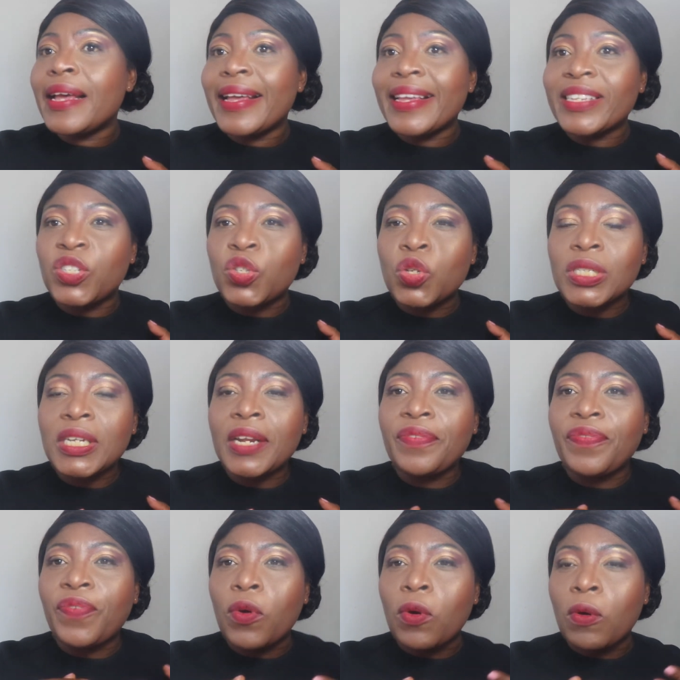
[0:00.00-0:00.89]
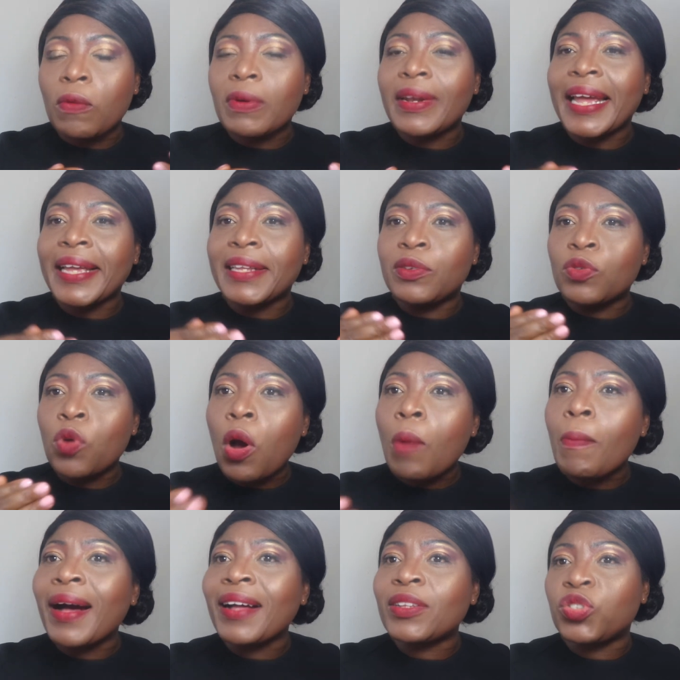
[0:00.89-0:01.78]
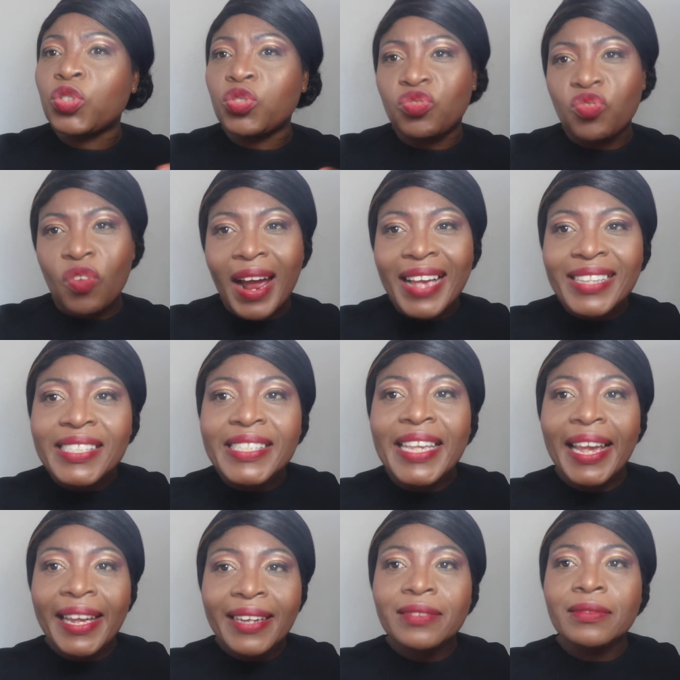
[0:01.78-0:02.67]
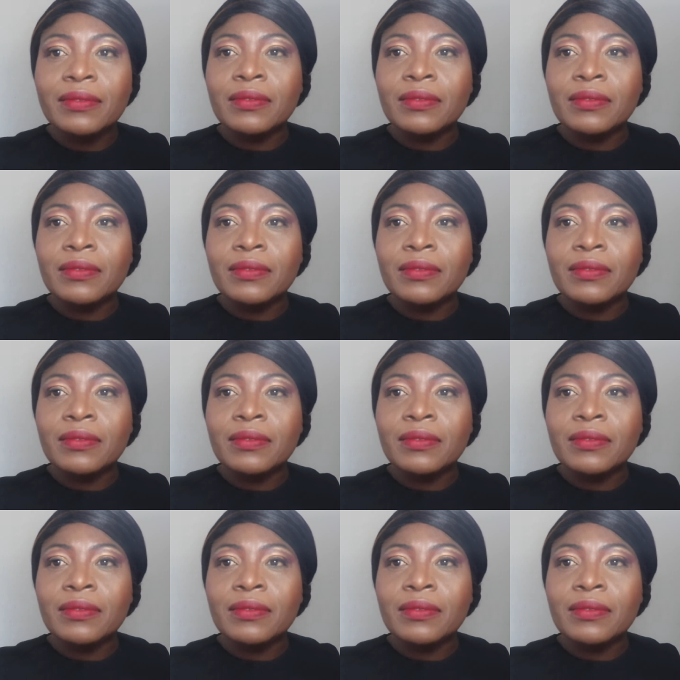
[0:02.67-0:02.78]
It's usually for like normal to dry skin